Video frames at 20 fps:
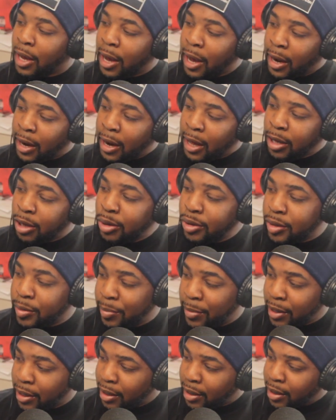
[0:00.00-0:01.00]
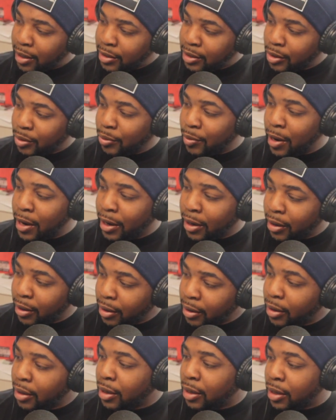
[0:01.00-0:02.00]
All right, now you submitted us a
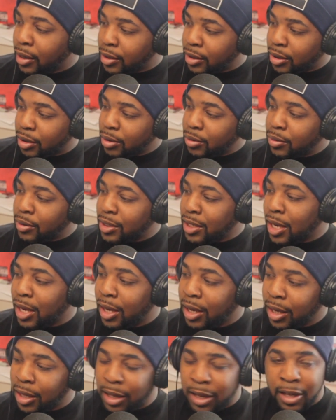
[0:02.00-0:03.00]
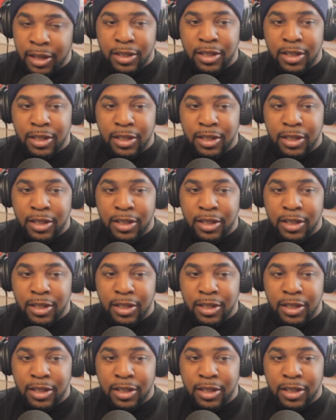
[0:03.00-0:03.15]
record, 2T.